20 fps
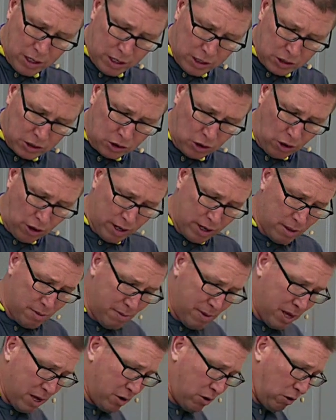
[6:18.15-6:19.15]
start in the
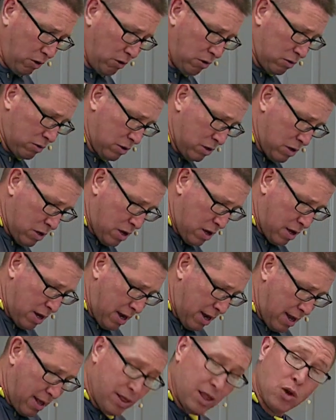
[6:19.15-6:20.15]
middle
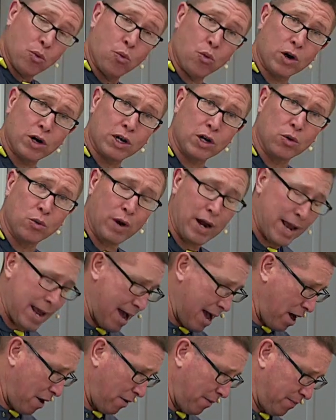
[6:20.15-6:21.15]
and then work your way
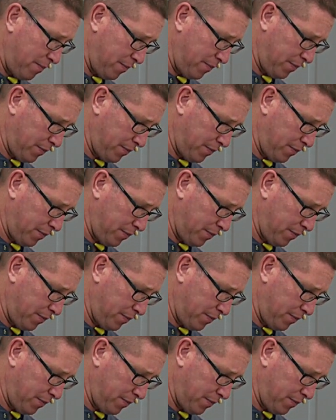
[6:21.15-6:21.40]
out.